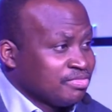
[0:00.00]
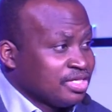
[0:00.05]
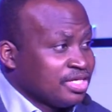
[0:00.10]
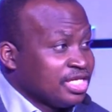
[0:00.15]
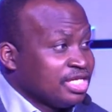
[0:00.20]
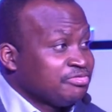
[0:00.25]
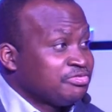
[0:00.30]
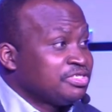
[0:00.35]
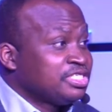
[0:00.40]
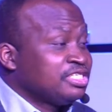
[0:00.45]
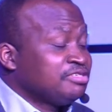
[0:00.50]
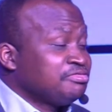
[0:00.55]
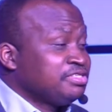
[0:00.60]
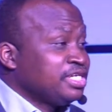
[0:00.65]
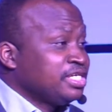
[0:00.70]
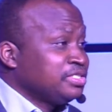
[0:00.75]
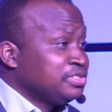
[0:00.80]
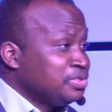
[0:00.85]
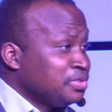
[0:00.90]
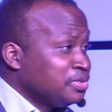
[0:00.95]
Even if
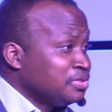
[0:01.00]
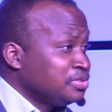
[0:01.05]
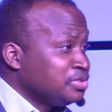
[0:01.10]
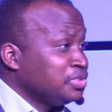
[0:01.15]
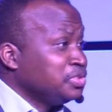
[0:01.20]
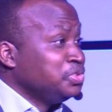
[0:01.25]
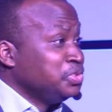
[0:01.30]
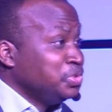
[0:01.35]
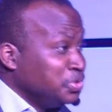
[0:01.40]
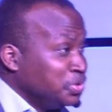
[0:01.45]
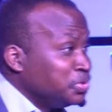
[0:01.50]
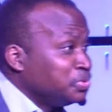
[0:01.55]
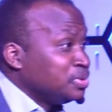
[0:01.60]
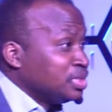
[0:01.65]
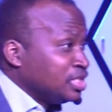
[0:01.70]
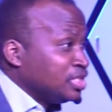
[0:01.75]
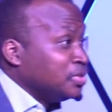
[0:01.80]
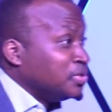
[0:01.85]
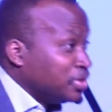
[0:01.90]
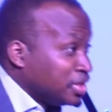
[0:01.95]
they don't, you
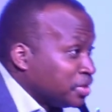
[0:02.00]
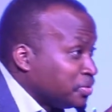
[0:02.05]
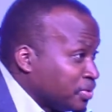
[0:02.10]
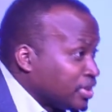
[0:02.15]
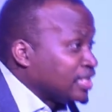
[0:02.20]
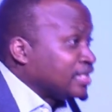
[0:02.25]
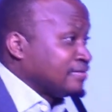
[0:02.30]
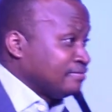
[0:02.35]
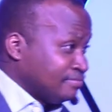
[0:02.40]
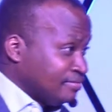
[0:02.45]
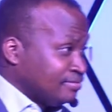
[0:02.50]
will go away.